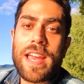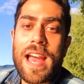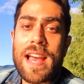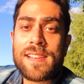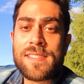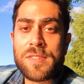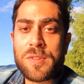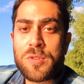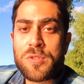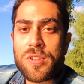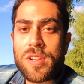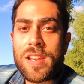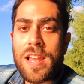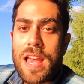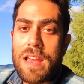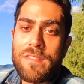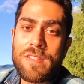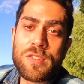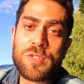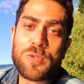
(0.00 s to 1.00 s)
as usual,
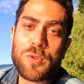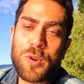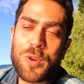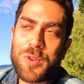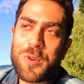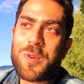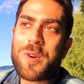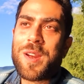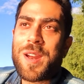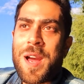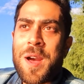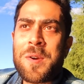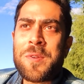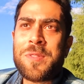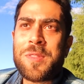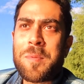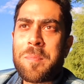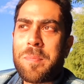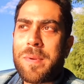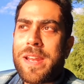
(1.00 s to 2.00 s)
I will show you
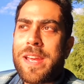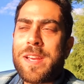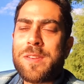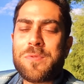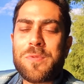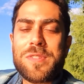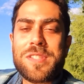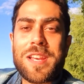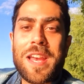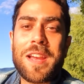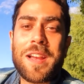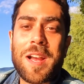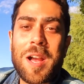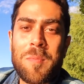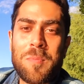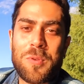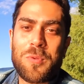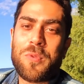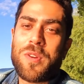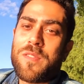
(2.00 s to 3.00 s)
around the place which I
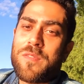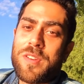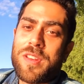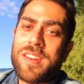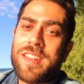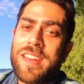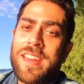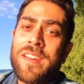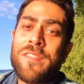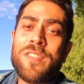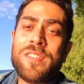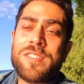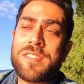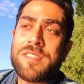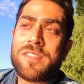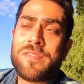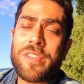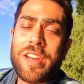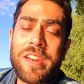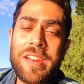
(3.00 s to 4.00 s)
come to every day, which
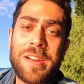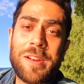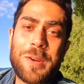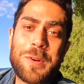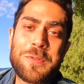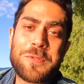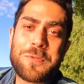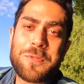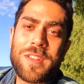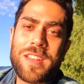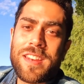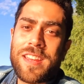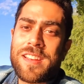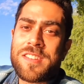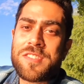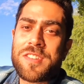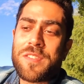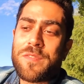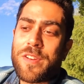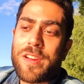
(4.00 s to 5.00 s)
is very close to the
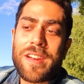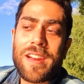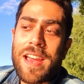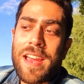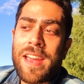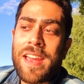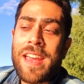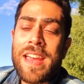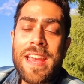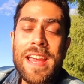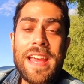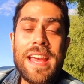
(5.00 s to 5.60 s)
nature, where